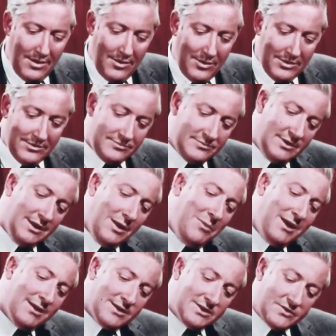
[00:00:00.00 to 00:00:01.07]
Well, let me
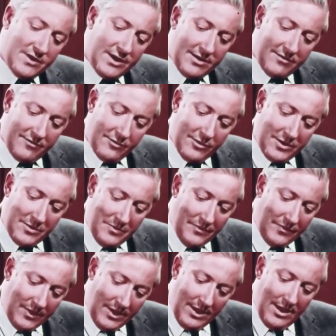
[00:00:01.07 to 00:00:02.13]
illustrate it for you.
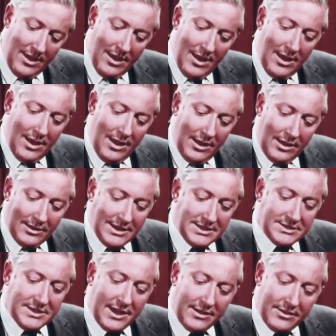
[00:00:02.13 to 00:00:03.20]
Let's
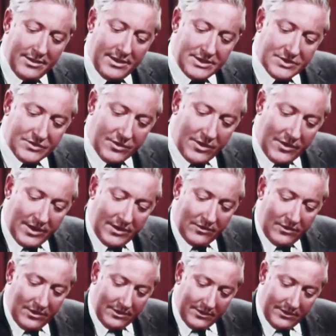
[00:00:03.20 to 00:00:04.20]
take these drawings.